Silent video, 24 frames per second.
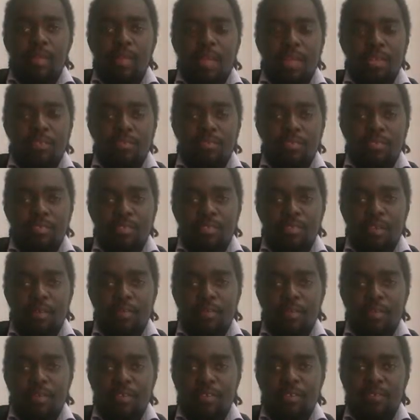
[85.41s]
Hadrons can
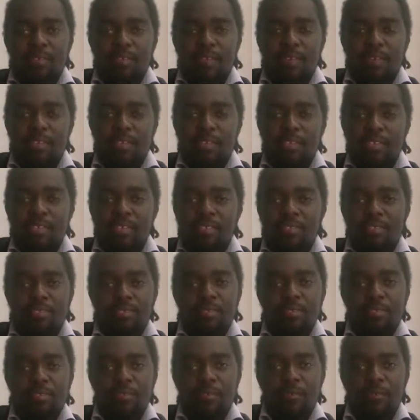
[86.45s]
be divided into two